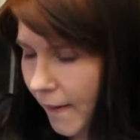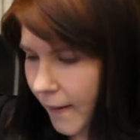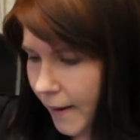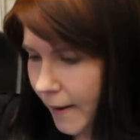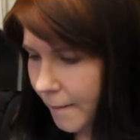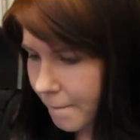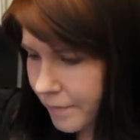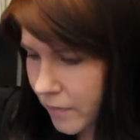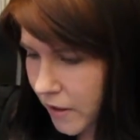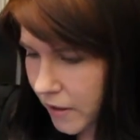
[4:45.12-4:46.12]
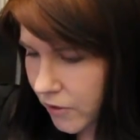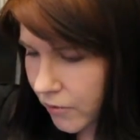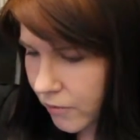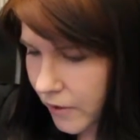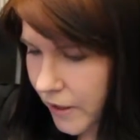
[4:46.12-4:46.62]
Um,
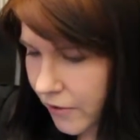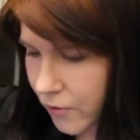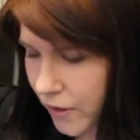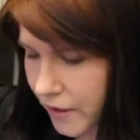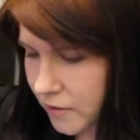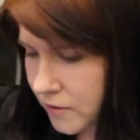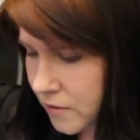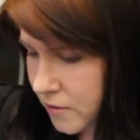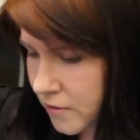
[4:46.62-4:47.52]
another, another one.